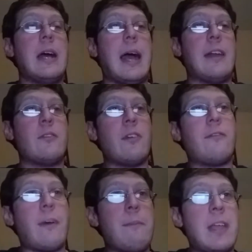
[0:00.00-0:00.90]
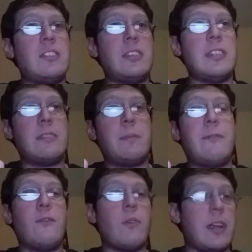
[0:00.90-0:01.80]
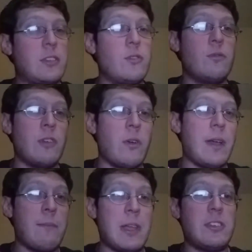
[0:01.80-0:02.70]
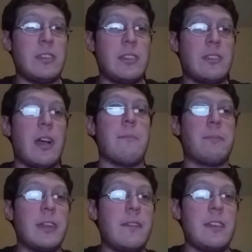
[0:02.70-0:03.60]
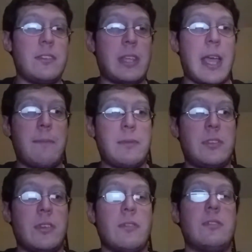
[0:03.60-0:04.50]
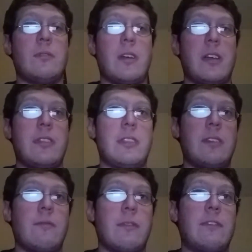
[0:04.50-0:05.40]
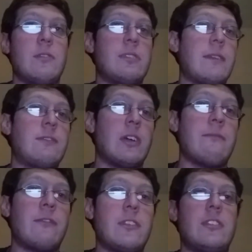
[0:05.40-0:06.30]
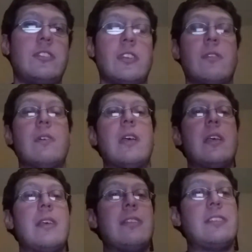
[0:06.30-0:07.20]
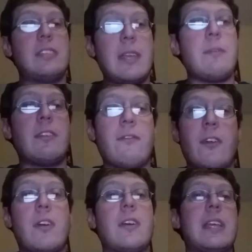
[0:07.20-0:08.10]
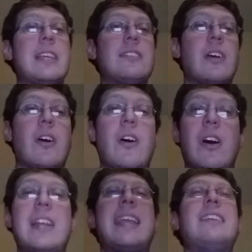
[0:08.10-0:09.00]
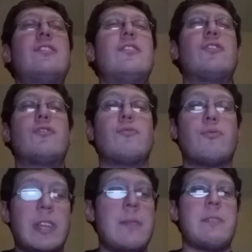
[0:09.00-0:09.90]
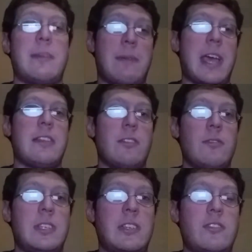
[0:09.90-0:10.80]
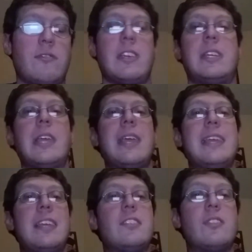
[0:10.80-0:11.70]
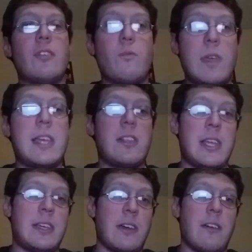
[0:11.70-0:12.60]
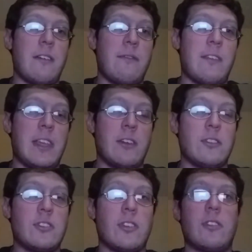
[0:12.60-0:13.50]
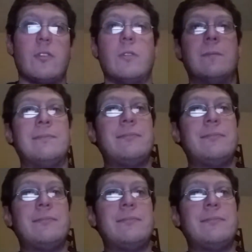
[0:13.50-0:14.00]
I don't know if I mentioned this before. I do know I mentioned this on previous episodes on the reviews I've done for this show, that Sammy Guevara is on a extremely bad losing streak. He is the weak link of Inner Circle.